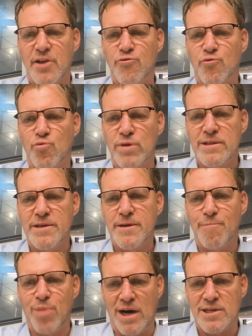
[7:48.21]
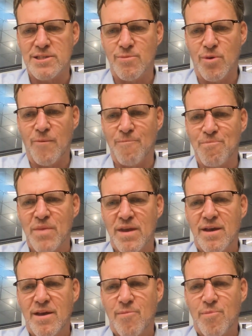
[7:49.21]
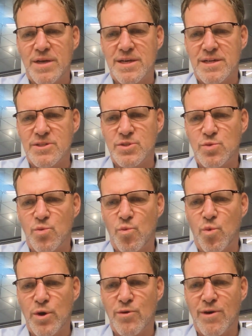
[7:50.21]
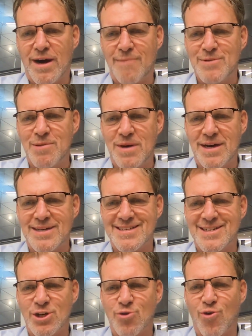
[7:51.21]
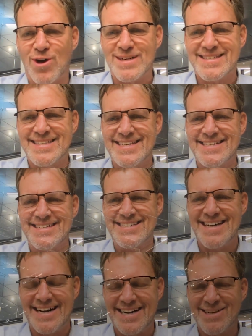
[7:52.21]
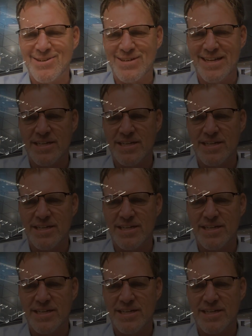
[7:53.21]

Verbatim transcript: it's really impossible because we're optimizing across the entire